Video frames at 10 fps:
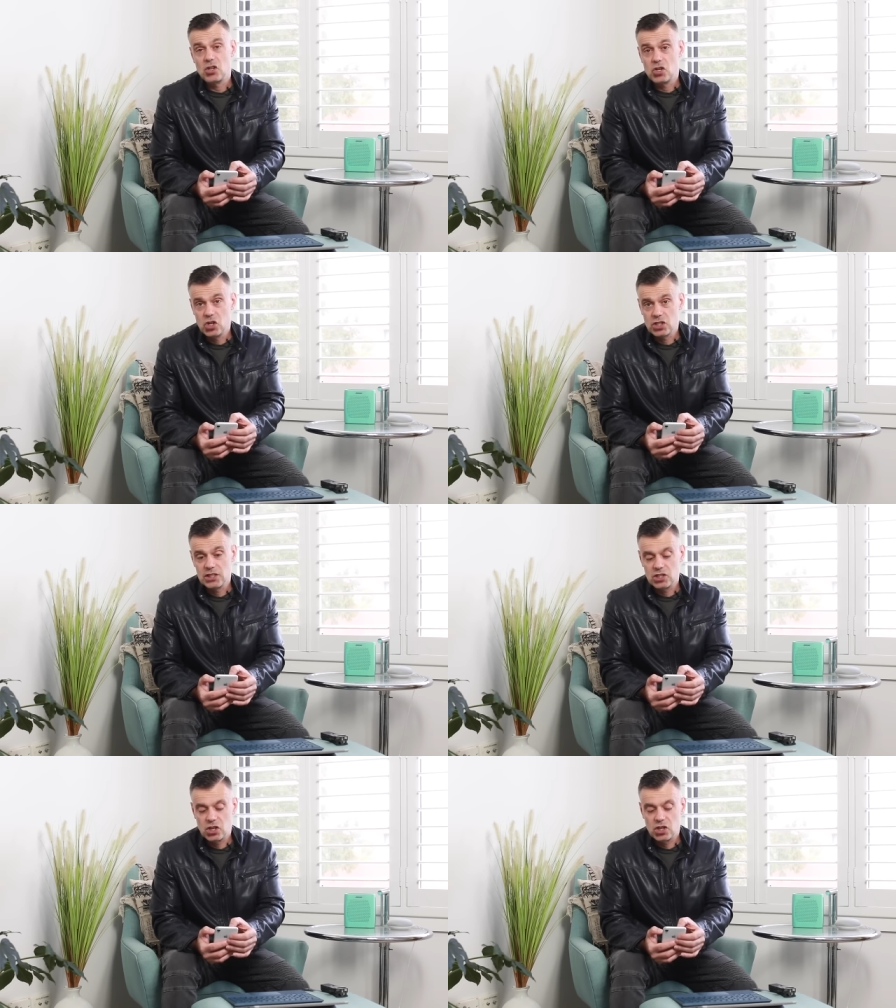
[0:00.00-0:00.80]

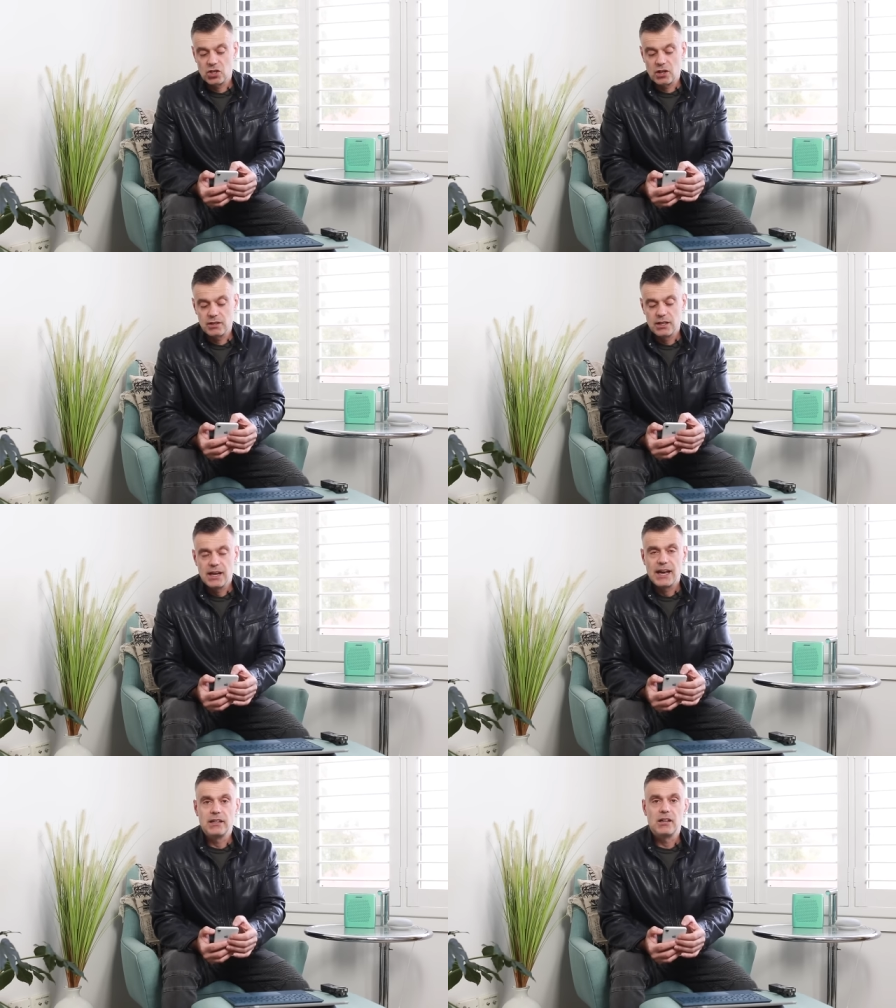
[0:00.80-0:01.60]
usually turned on
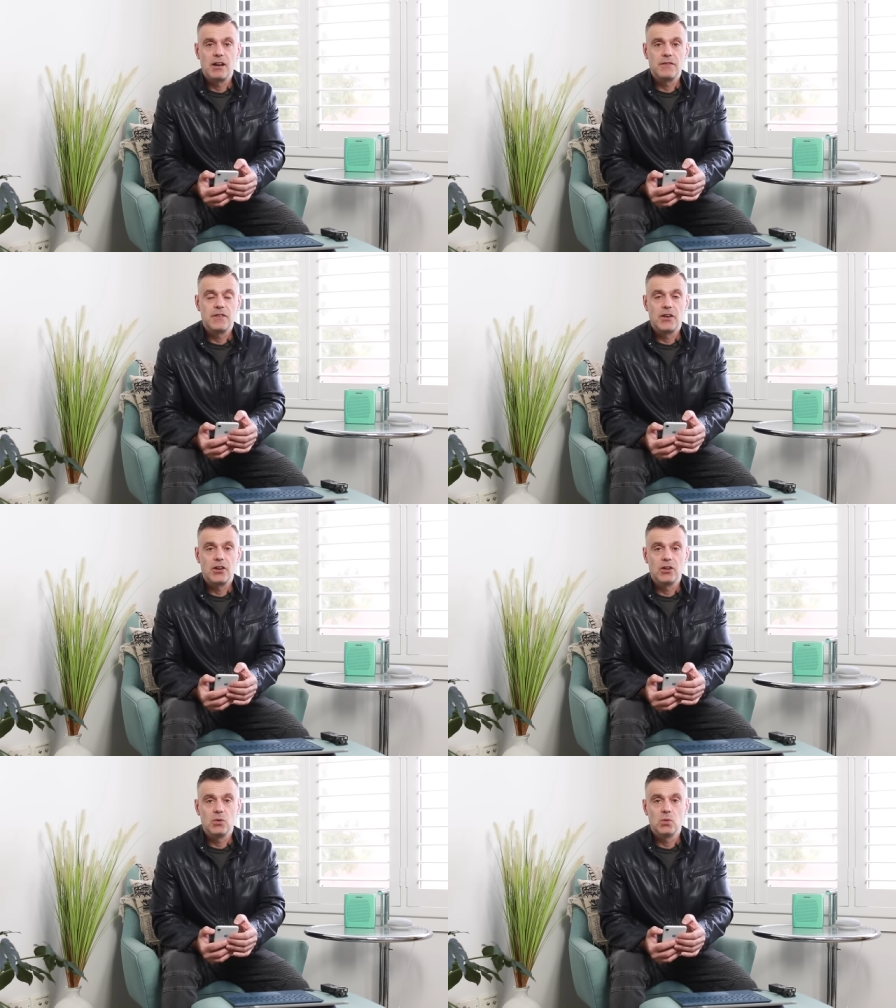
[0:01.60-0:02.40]
and live
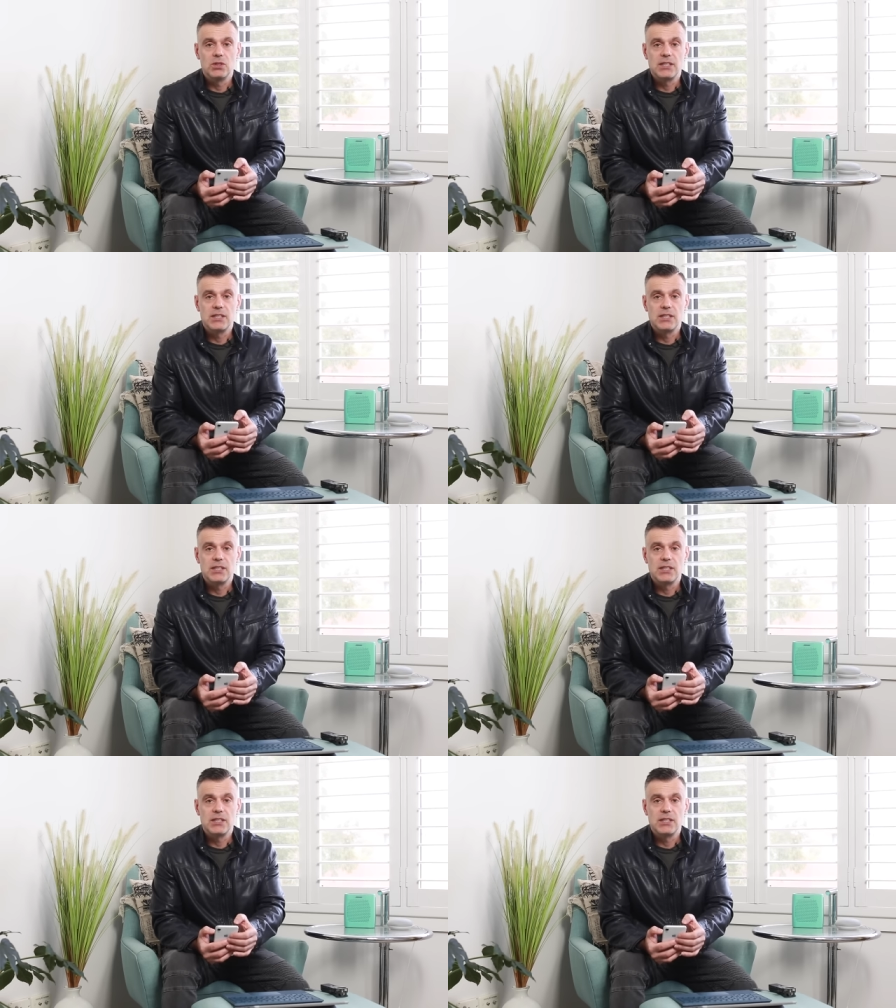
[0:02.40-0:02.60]
photo will